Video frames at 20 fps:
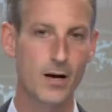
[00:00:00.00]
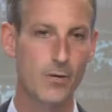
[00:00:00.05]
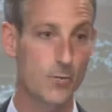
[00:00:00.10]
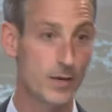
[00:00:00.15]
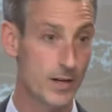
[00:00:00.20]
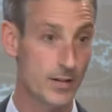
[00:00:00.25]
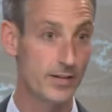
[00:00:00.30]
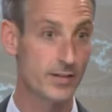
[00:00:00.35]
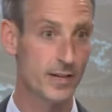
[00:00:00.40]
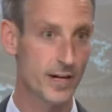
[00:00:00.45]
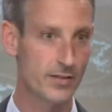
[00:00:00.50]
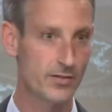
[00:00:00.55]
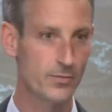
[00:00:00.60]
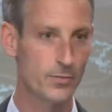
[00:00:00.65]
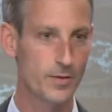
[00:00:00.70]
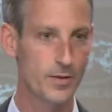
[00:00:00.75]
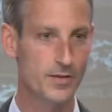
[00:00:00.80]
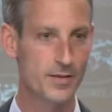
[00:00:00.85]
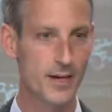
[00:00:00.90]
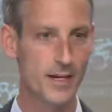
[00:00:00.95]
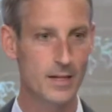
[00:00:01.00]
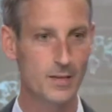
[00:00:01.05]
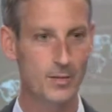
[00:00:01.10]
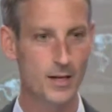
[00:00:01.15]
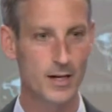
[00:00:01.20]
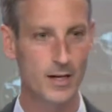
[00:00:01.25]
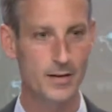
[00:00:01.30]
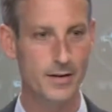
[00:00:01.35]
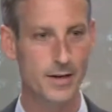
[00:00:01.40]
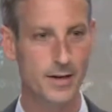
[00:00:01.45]
we discussed with the
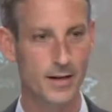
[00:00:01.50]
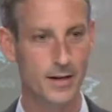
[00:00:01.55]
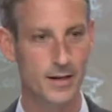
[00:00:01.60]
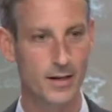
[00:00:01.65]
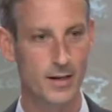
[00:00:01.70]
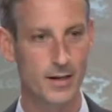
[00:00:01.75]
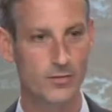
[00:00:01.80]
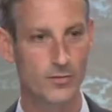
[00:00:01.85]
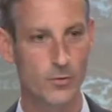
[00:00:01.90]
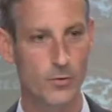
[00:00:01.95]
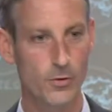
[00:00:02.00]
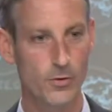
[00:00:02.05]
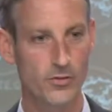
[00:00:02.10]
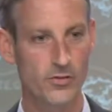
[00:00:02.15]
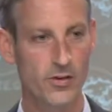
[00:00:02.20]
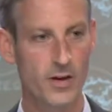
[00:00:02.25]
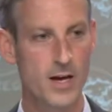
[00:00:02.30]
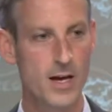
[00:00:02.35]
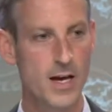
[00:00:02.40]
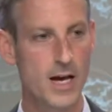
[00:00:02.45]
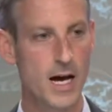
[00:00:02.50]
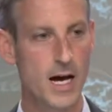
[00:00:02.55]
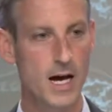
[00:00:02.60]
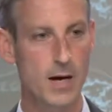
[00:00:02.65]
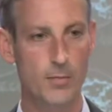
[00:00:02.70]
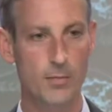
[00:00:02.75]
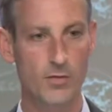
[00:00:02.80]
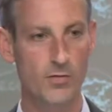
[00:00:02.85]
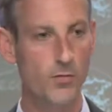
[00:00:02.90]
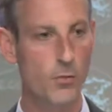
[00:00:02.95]
Taliban, of course,
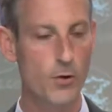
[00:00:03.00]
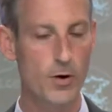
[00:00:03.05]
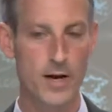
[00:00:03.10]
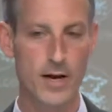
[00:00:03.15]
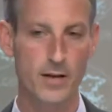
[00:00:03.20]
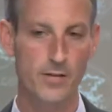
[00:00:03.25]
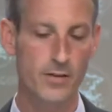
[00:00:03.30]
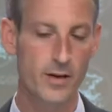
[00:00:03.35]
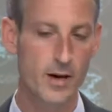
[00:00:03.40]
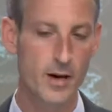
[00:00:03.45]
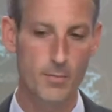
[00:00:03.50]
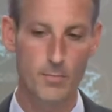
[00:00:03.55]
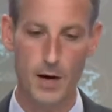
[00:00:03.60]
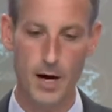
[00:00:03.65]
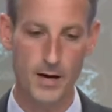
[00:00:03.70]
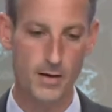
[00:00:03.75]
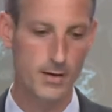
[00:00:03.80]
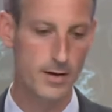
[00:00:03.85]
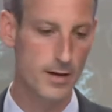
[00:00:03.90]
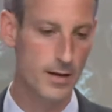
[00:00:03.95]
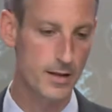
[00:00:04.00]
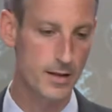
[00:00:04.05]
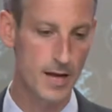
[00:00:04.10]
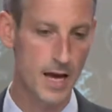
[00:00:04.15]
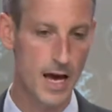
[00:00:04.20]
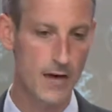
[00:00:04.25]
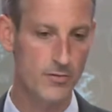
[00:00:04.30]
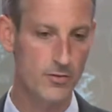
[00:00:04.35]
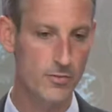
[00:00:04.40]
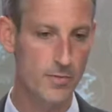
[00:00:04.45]
beforehand. But in the
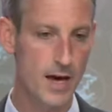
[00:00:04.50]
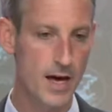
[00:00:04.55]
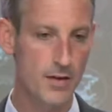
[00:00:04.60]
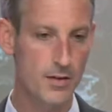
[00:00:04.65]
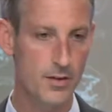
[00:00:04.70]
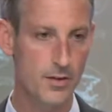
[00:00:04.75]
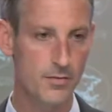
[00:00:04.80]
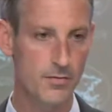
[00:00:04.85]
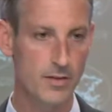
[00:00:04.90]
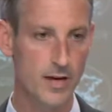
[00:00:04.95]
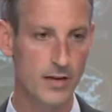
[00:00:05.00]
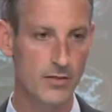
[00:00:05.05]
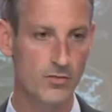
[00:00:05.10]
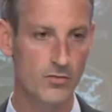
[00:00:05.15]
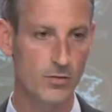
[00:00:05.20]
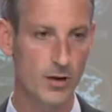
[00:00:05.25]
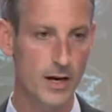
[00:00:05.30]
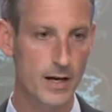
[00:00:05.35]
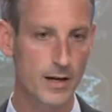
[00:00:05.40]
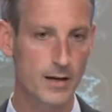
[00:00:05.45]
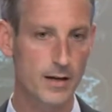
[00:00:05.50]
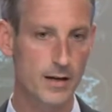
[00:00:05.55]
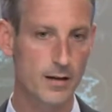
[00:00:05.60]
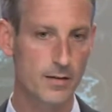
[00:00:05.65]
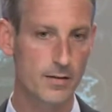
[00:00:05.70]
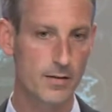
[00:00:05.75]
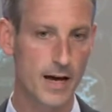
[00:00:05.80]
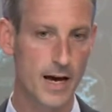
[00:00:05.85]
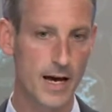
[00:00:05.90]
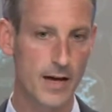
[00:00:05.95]
aftermath of that strike,
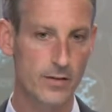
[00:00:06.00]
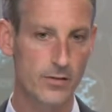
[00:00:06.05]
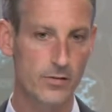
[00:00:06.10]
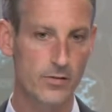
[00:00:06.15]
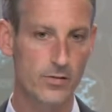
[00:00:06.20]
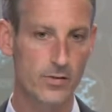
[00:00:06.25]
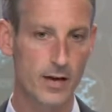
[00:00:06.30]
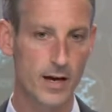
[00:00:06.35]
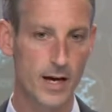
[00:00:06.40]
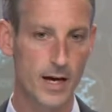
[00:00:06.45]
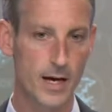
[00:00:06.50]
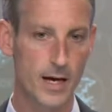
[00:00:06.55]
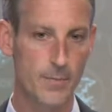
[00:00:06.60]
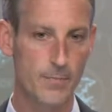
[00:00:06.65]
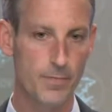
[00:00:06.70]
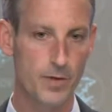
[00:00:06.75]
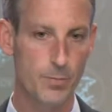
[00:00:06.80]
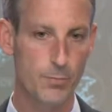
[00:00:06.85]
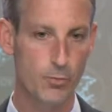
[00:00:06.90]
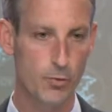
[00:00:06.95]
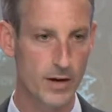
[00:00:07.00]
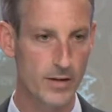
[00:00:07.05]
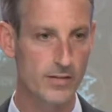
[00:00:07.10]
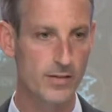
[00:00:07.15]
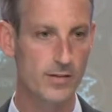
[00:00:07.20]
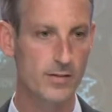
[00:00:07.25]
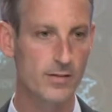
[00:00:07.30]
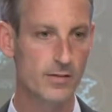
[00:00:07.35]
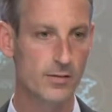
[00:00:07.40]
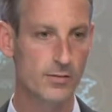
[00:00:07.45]
and as the
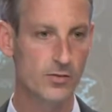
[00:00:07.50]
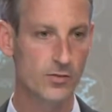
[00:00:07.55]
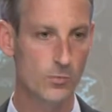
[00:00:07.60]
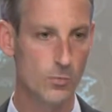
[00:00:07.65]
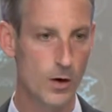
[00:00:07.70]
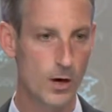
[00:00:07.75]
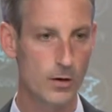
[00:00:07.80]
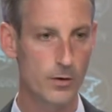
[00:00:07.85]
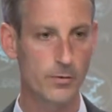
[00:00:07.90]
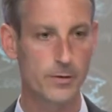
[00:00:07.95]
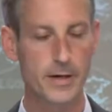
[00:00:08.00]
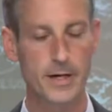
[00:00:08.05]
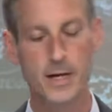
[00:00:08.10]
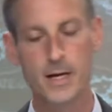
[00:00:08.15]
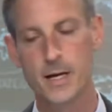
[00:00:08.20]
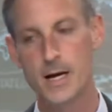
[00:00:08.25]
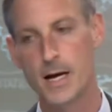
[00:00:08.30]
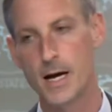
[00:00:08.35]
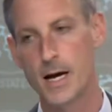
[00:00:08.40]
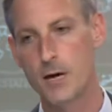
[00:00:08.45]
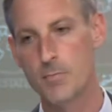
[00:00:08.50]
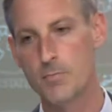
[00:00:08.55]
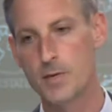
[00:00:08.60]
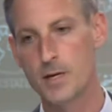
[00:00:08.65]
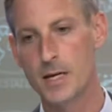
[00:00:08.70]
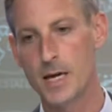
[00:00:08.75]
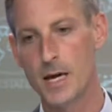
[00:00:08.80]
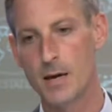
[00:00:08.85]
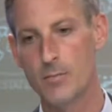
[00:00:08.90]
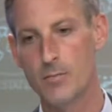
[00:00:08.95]
presence of Zawahiri
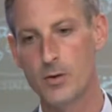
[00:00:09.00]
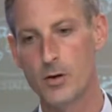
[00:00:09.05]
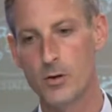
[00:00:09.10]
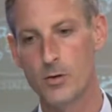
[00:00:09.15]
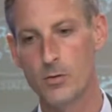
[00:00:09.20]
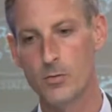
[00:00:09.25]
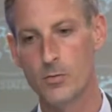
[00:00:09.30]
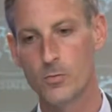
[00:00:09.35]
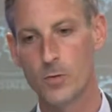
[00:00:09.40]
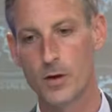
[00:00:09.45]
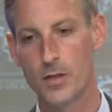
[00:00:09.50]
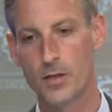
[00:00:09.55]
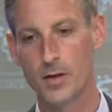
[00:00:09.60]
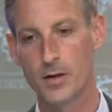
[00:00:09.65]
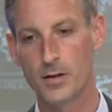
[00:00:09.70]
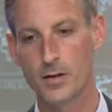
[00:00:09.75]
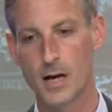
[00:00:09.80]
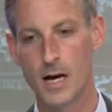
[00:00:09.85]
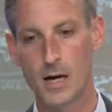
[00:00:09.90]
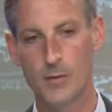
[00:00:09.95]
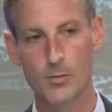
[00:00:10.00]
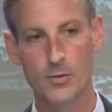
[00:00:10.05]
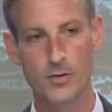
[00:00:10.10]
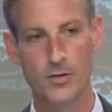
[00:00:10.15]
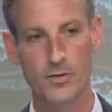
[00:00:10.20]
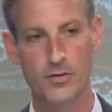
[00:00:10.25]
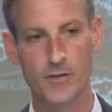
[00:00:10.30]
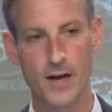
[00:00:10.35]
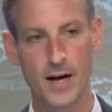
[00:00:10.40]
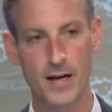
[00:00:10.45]
became known within Kabul,
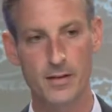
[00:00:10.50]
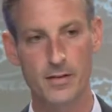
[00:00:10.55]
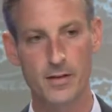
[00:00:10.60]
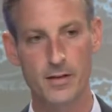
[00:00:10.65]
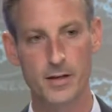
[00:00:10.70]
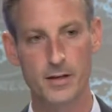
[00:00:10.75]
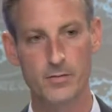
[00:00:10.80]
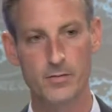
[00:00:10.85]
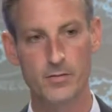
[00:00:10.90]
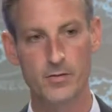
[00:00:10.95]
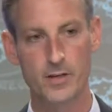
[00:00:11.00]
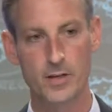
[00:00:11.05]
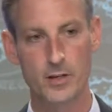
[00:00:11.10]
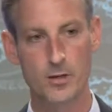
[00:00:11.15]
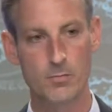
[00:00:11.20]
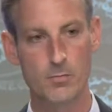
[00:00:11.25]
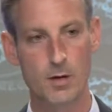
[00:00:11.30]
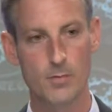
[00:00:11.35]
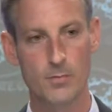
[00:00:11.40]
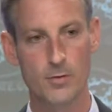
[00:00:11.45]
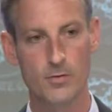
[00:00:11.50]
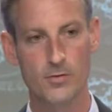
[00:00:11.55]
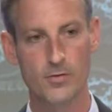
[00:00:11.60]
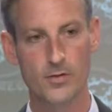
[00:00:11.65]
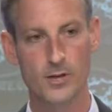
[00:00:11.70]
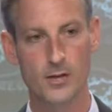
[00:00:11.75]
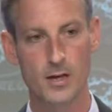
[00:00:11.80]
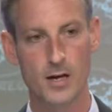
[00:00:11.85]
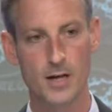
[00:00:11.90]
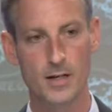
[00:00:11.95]
the fact that senior members
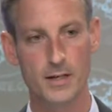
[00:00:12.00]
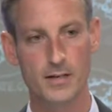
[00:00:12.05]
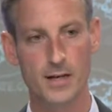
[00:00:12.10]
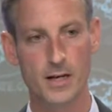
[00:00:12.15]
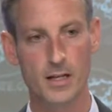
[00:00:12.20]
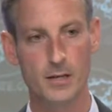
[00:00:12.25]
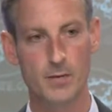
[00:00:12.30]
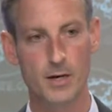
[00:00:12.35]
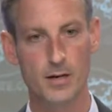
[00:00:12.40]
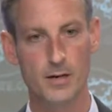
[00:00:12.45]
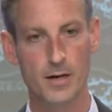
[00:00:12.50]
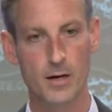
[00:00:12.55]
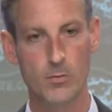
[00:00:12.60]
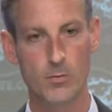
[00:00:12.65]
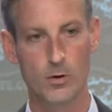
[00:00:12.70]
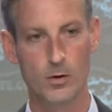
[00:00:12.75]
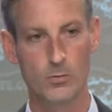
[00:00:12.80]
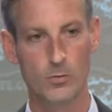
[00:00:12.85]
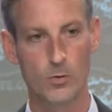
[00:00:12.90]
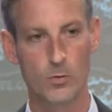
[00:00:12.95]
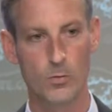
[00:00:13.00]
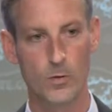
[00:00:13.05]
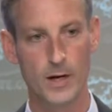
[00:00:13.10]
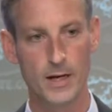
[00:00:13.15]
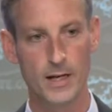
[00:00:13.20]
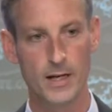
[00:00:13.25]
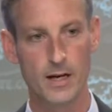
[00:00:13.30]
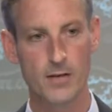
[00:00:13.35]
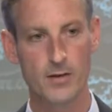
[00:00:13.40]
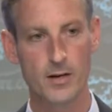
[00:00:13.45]
of the Khani Taliban network were
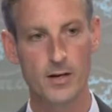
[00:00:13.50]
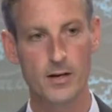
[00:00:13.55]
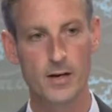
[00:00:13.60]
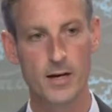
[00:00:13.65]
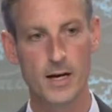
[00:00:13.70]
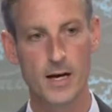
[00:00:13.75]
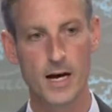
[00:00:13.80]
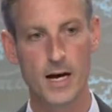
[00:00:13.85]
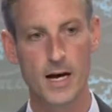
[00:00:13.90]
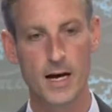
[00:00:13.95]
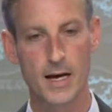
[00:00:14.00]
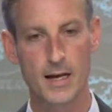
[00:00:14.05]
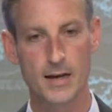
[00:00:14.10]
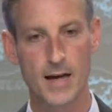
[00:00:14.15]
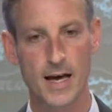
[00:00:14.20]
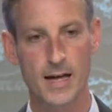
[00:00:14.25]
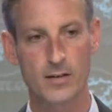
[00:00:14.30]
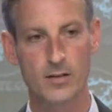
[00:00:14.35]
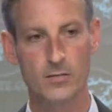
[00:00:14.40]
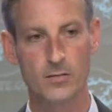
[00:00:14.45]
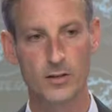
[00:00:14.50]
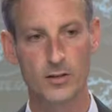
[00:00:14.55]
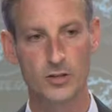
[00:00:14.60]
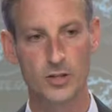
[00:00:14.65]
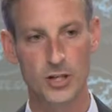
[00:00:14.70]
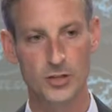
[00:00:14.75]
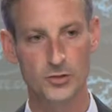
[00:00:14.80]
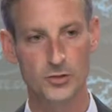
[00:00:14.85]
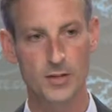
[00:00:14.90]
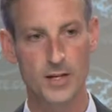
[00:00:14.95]
witting of it, and actively
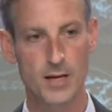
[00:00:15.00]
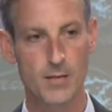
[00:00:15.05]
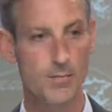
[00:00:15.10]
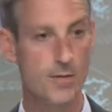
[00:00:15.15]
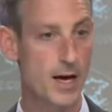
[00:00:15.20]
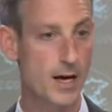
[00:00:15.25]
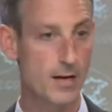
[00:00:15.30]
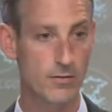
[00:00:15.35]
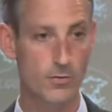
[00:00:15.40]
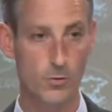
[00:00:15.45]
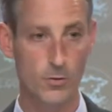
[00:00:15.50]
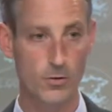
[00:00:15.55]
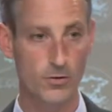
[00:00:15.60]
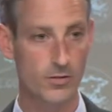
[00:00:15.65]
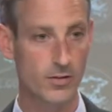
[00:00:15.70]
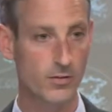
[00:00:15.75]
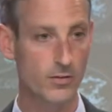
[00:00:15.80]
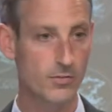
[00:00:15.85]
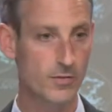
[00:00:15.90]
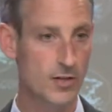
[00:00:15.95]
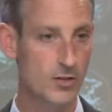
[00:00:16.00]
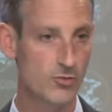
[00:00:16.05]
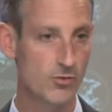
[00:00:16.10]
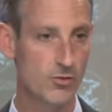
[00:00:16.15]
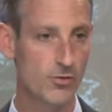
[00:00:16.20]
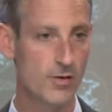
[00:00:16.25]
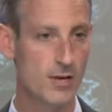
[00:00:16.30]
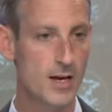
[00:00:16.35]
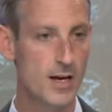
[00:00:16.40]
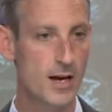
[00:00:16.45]
sheltered him. That, of course, has
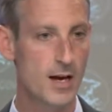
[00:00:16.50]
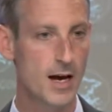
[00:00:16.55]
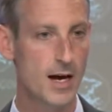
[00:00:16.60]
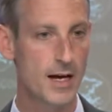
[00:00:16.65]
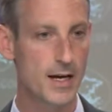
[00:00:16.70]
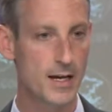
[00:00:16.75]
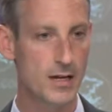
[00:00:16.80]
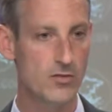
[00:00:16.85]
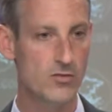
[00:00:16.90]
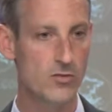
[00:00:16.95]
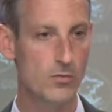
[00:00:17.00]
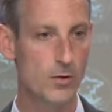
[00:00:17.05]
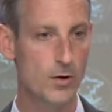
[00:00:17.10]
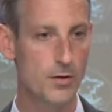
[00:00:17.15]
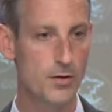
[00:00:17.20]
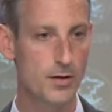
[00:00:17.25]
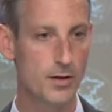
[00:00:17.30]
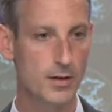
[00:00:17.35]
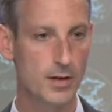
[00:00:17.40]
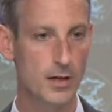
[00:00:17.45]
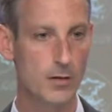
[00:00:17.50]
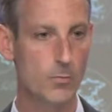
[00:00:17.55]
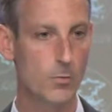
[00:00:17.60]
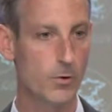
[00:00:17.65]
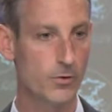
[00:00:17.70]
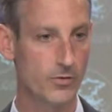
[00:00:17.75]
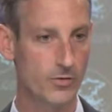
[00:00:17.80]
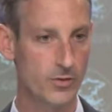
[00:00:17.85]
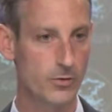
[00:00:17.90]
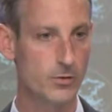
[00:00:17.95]
featured into our thinking.
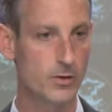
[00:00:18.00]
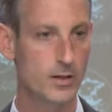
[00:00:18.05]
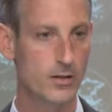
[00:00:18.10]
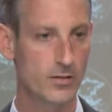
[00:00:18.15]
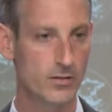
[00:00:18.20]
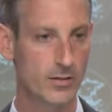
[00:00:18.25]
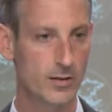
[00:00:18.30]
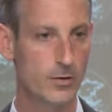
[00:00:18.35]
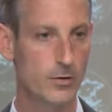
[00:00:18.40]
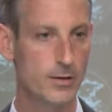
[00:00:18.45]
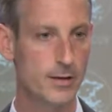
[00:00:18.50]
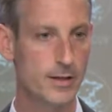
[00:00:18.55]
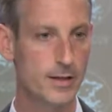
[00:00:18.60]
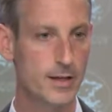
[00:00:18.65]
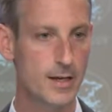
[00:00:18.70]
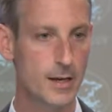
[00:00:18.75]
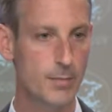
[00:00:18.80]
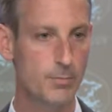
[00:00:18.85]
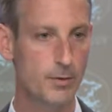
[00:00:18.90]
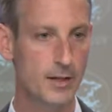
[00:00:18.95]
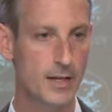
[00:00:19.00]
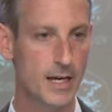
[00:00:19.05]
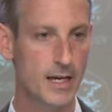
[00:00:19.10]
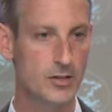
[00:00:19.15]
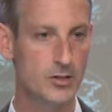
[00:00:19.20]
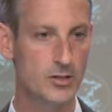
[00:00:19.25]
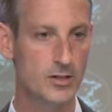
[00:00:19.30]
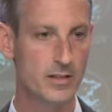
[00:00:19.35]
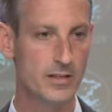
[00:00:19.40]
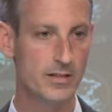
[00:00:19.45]
We're still considering the
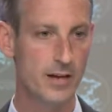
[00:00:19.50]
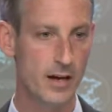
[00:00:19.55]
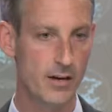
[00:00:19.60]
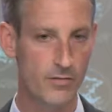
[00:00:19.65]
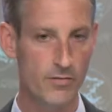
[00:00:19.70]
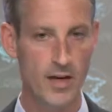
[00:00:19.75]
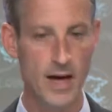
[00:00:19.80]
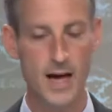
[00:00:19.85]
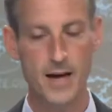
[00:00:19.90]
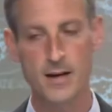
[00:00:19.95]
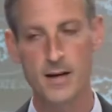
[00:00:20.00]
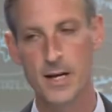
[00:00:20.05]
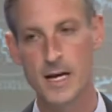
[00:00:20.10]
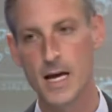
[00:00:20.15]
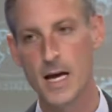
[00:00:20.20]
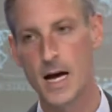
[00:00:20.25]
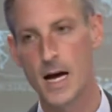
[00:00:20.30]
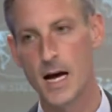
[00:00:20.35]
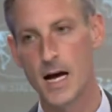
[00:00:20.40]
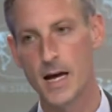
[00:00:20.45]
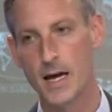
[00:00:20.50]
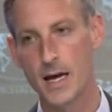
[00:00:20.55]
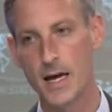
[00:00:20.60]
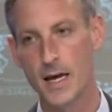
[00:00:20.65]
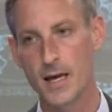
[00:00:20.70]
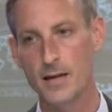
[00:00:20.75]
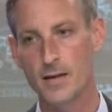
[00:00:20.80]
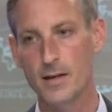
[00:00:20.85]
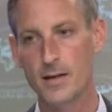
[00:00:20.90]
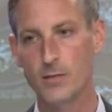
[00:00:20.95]
implications of that,
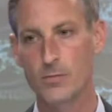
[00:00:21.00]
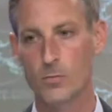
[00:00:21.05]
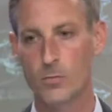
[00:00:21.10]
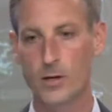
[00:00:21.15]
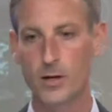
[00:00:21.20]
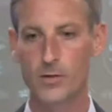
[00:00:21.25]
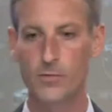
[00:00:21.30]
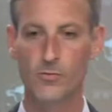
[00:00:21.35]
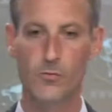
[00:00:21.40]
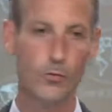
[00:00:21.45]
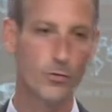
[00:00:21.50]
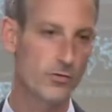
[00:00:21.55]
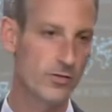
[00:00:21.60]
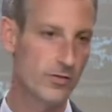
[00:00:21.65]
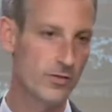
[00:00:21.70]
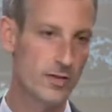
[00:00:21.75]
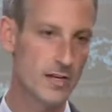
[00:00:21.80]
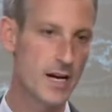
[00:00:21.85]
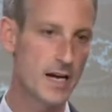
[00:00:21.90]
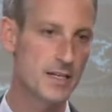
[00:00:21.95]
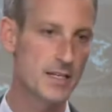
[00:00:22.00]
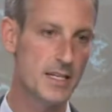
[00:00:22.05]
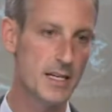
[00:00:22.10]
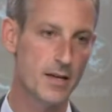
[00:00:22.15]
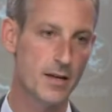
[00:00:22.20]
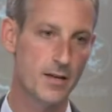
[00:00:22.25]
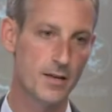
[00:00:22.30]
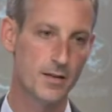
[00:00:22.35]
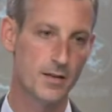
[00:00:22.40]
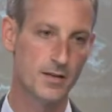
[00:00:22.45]
and it reinforces the
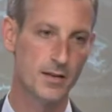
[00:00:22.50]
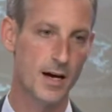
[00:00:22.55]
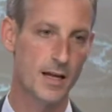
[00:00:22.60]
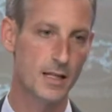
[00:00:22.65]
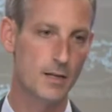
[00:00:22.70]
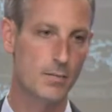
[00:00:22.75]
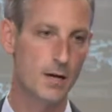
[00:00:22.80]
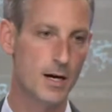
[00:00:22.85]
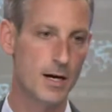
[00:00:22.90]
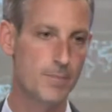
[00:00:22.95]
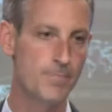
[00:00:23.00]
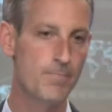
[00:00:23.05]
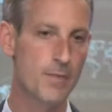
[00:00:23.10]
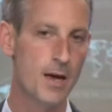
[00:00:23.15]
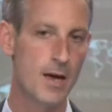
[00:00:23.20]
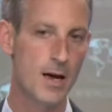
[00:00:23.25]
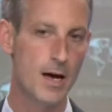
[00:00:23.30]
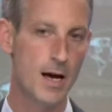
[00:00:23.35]
idea that the Taliban